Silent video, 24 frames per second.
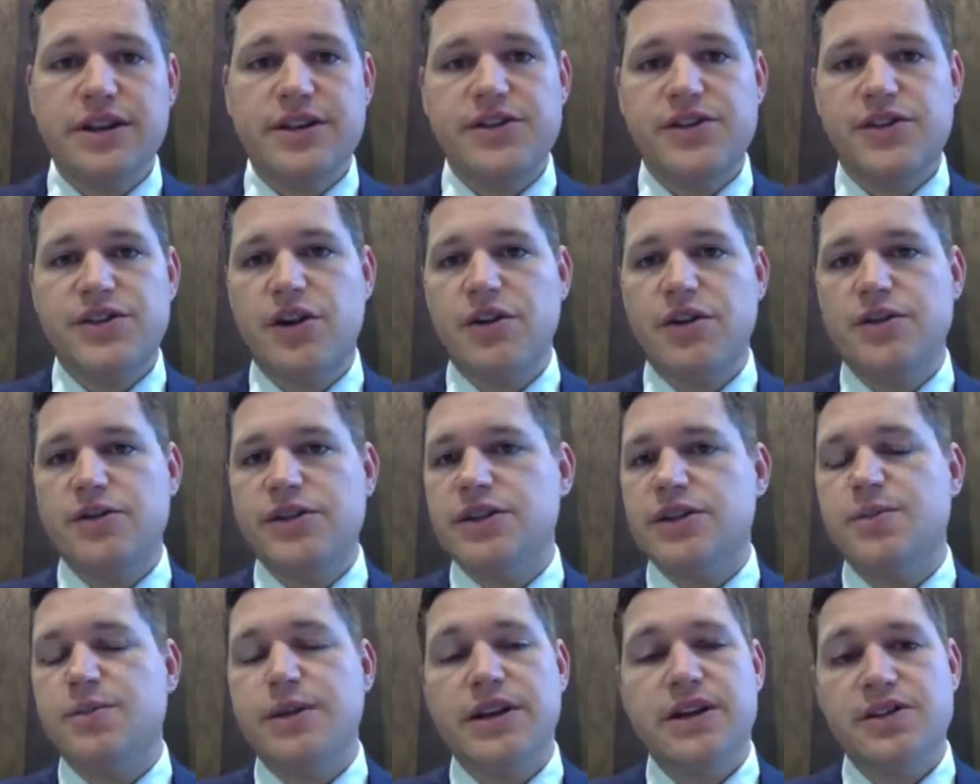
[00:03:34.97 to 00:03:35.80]
So
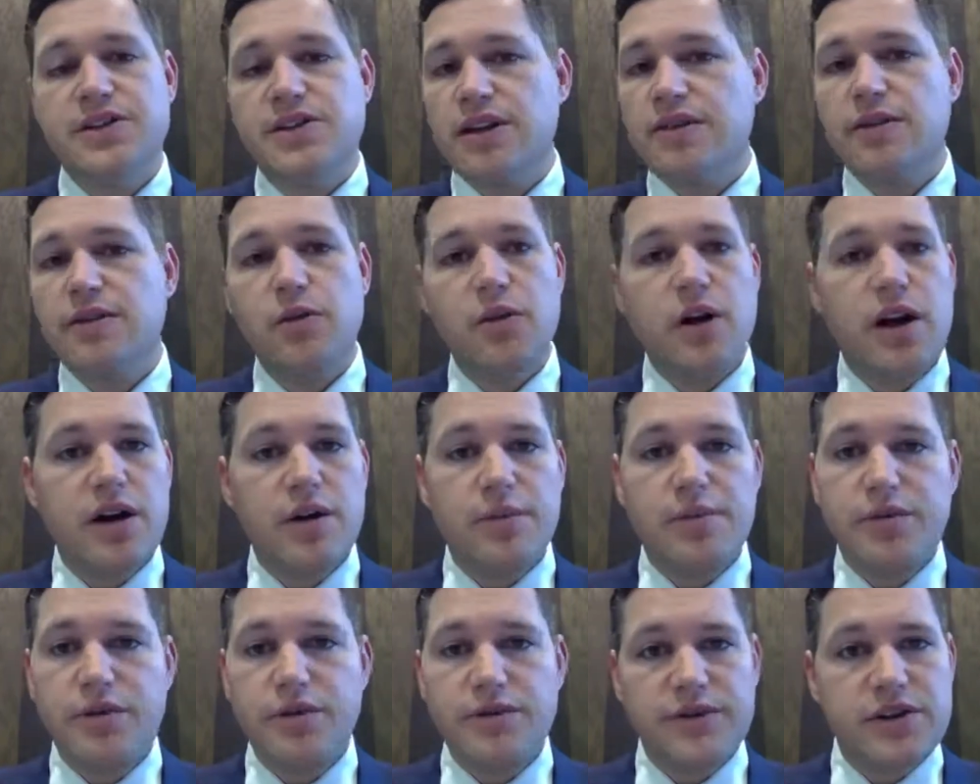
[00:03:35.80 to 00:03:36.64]
just because you have a
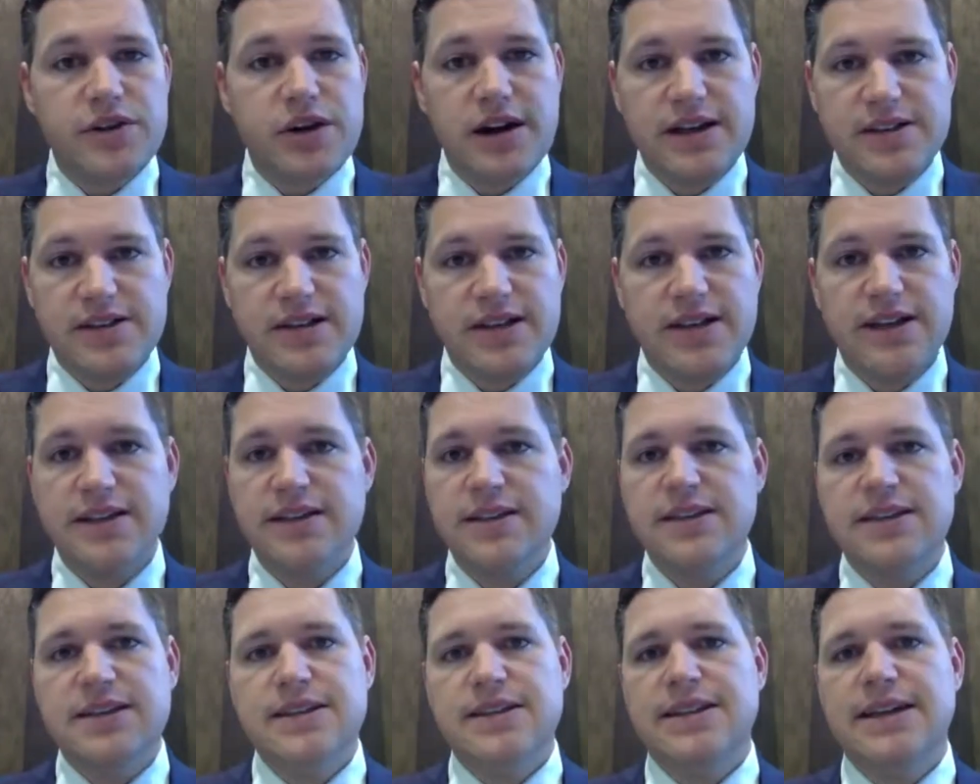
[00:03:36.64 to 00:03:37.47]
waterproof dressing
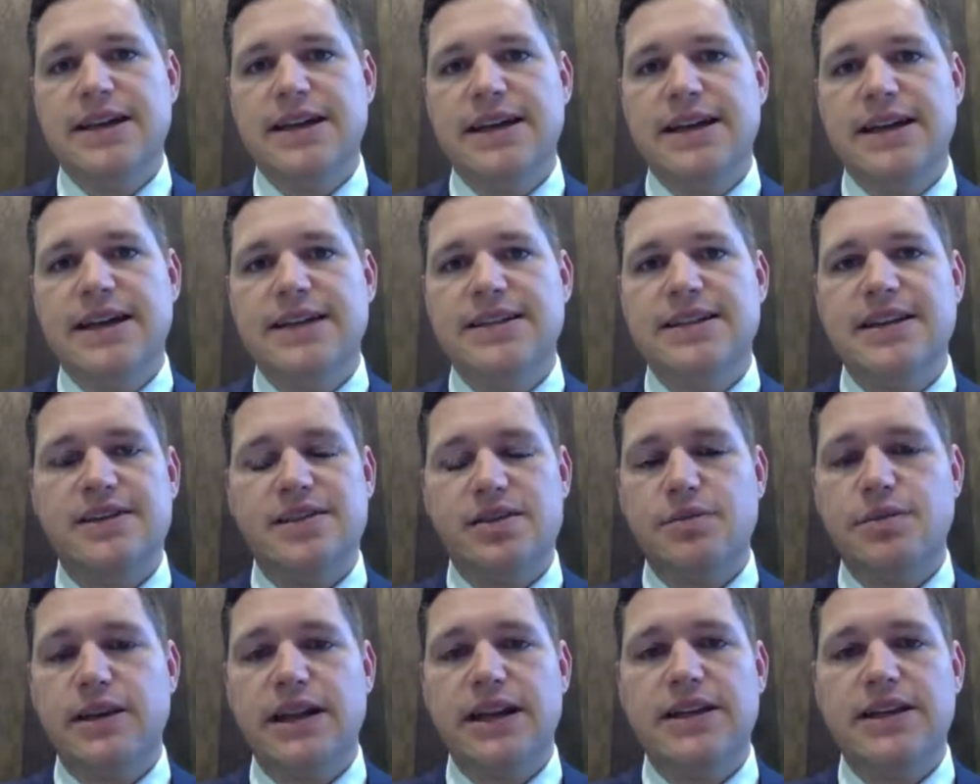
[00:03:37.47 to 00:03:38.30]

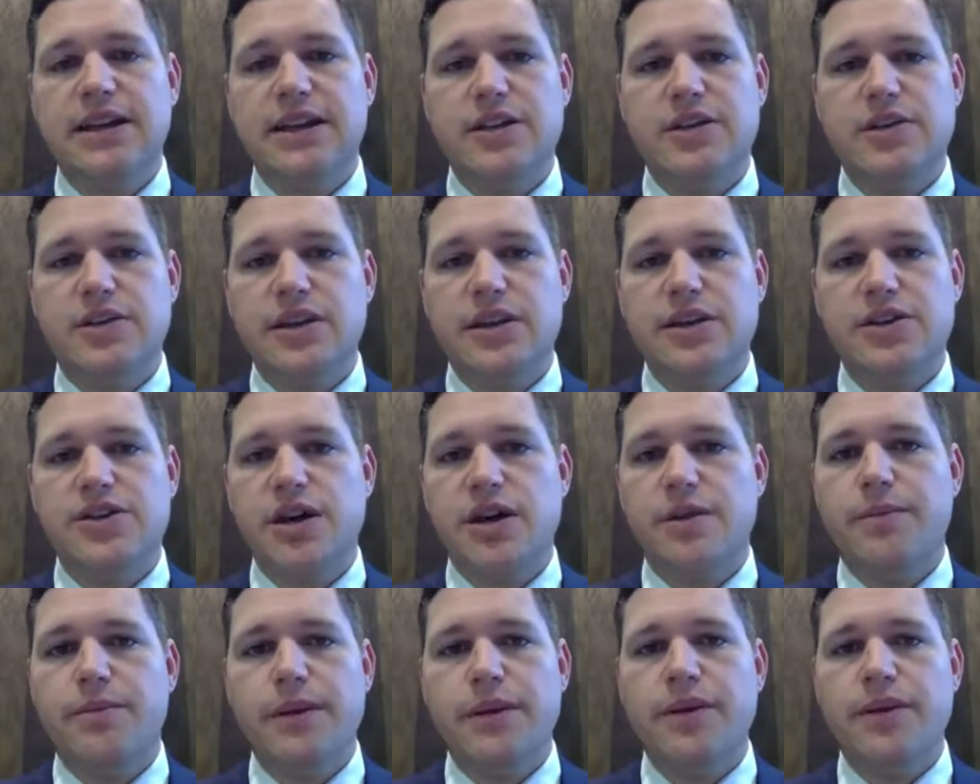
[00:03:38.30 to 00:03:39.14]
doesn't mean that you can
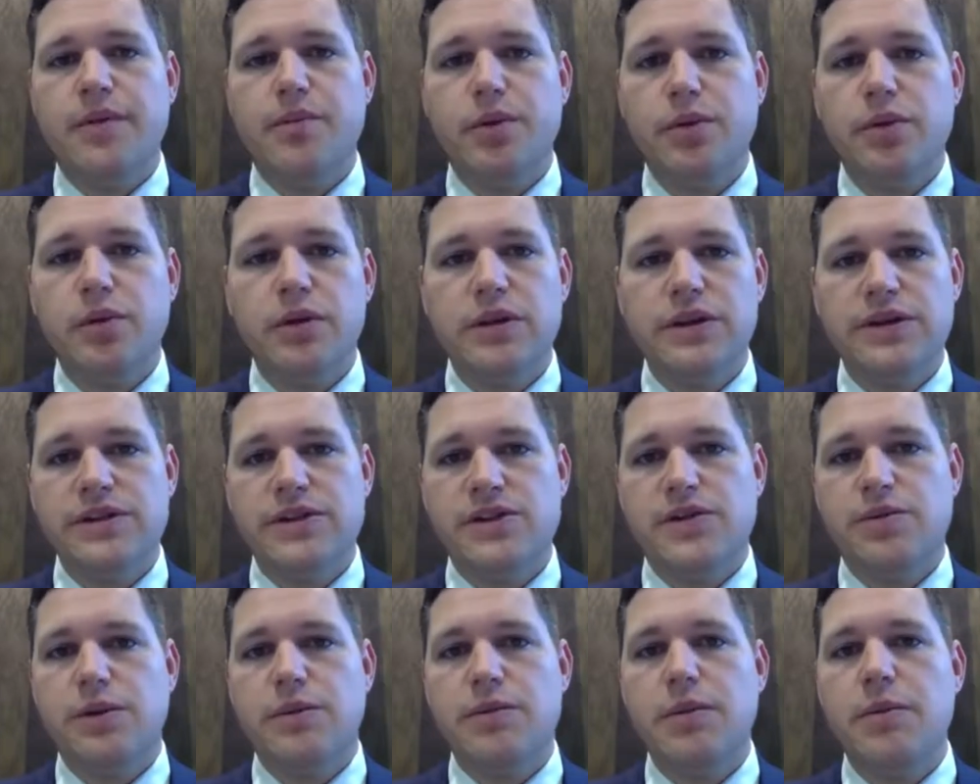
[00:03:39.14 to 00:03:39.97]
jump in the pool and
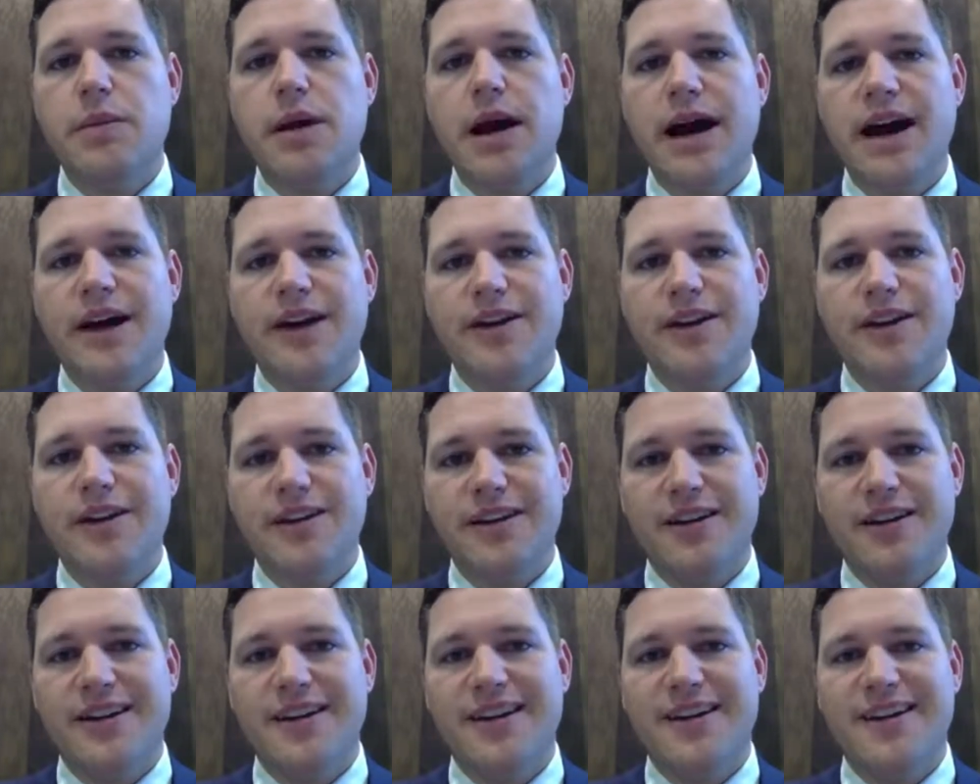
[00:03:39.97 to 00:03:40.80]
swim a
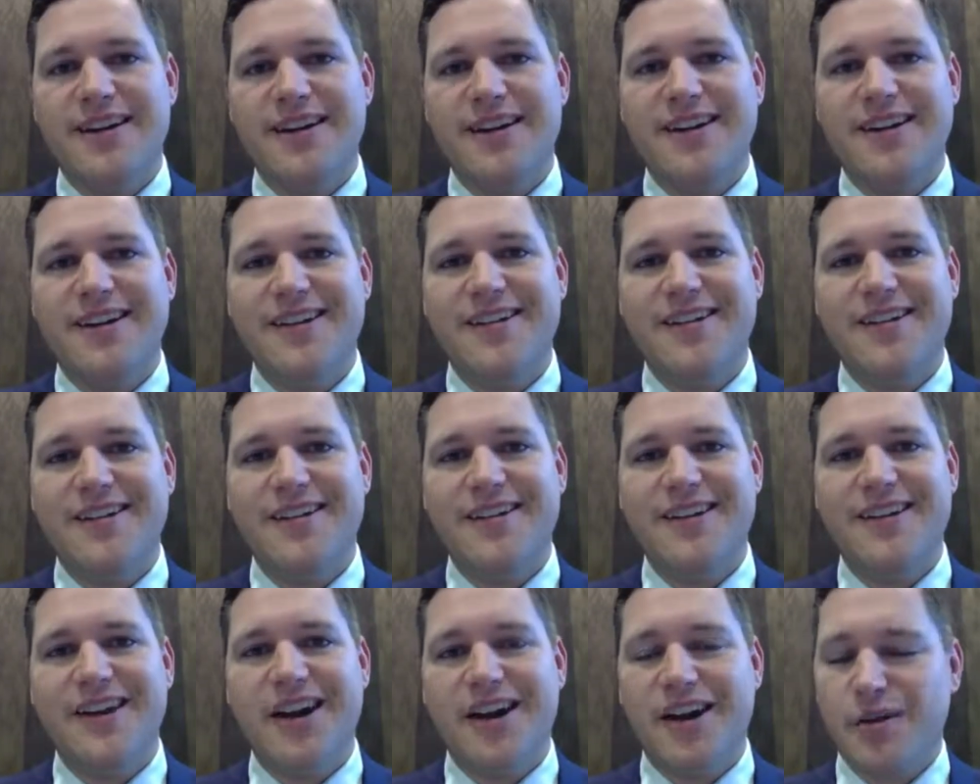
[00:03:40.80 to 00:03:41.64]
mile
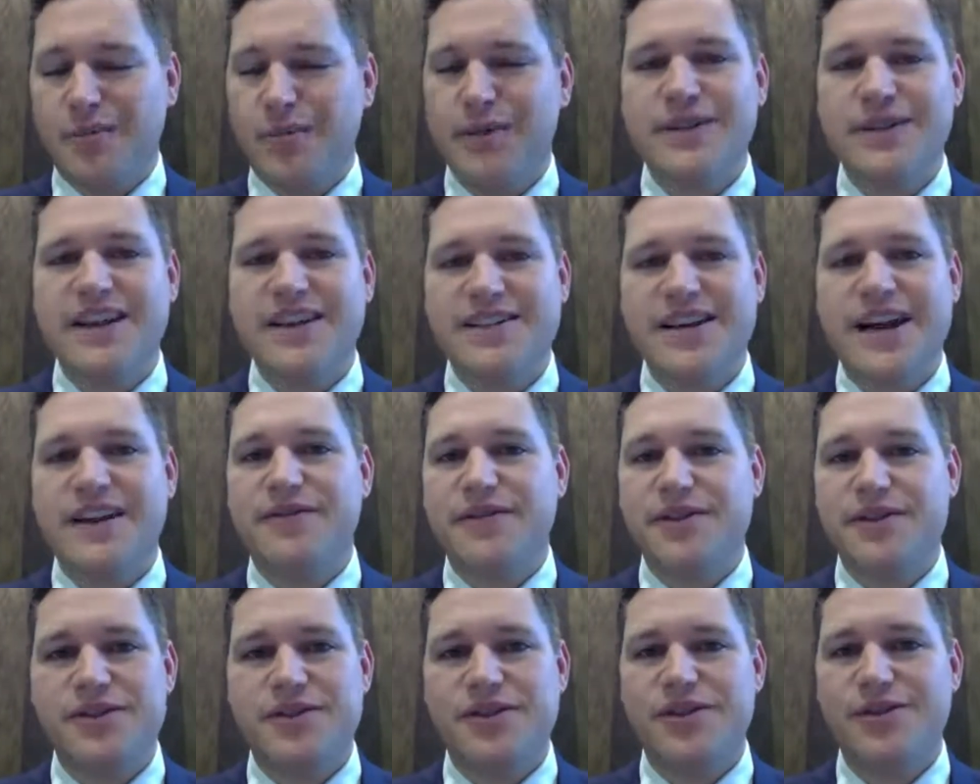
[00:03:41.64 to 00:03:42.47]
a couple days
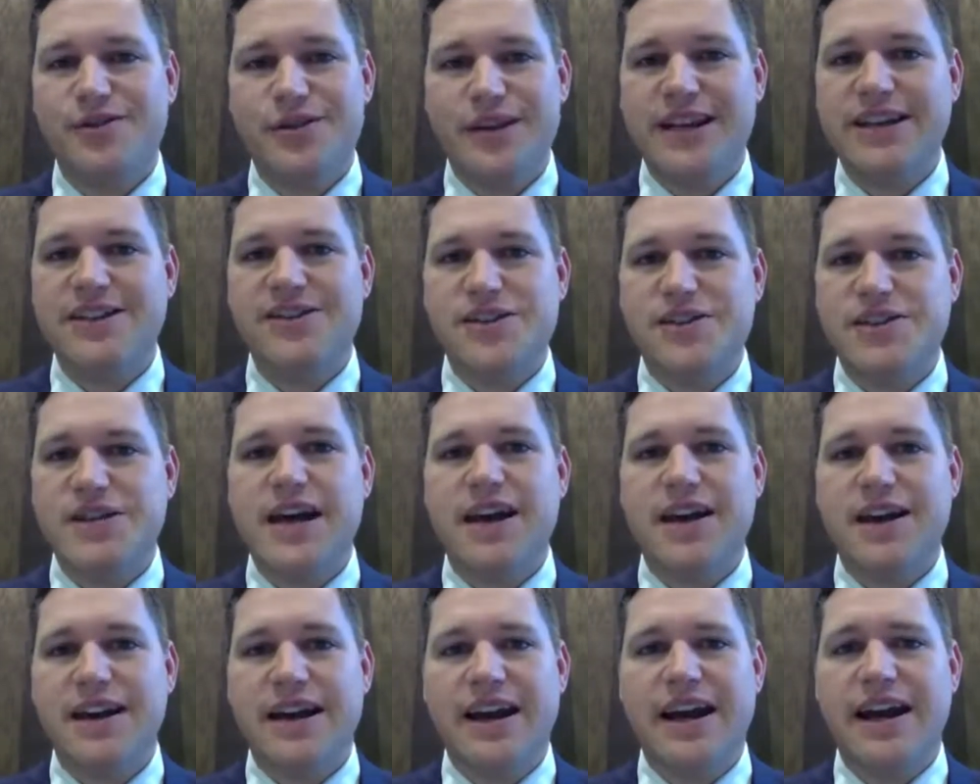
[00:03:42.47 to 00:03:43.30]
after surgery. That's just
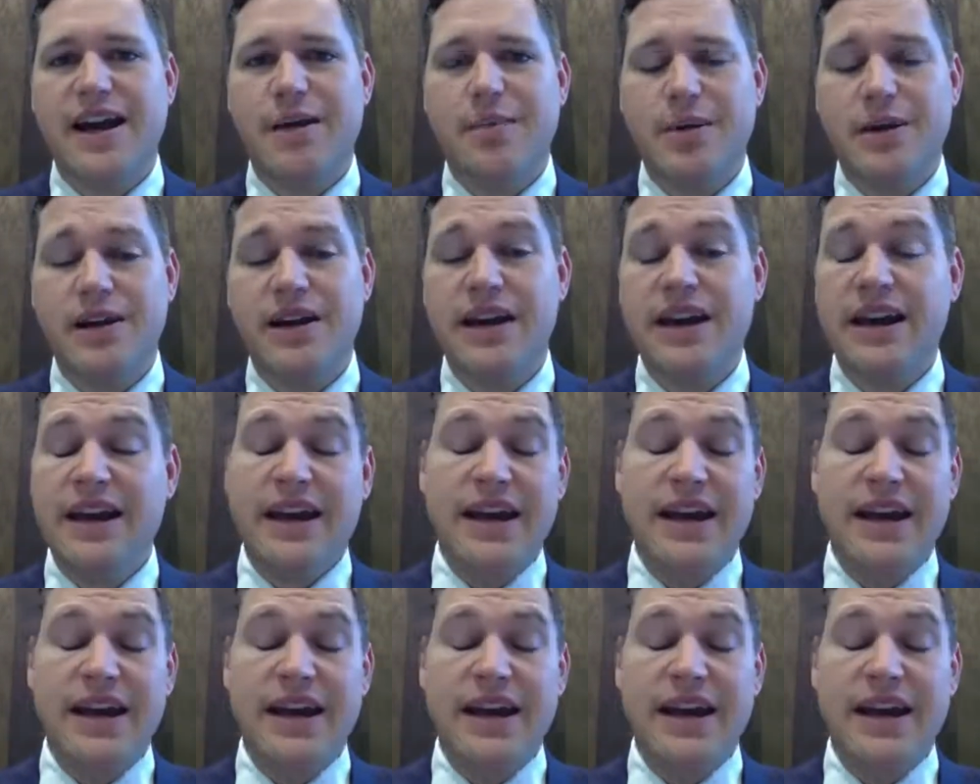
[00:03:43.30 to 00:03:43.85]
not going to happen.